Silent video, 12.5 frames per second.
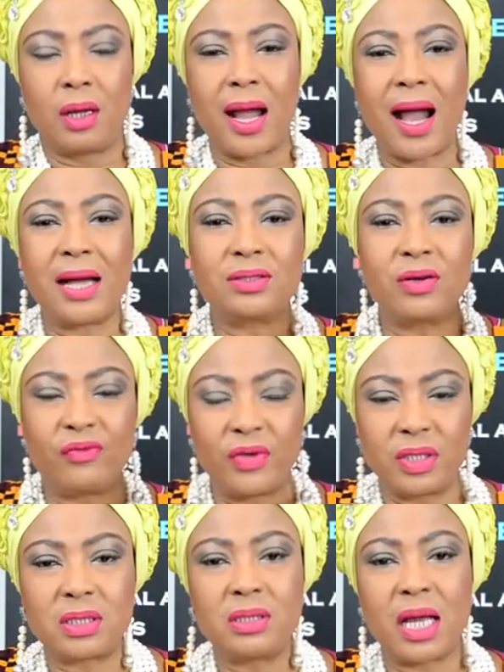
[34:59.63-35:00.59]
out of
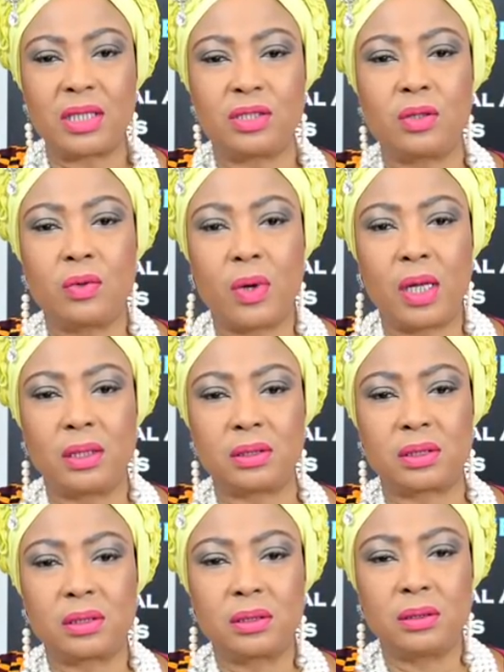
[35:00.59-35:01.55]
its natural wealth.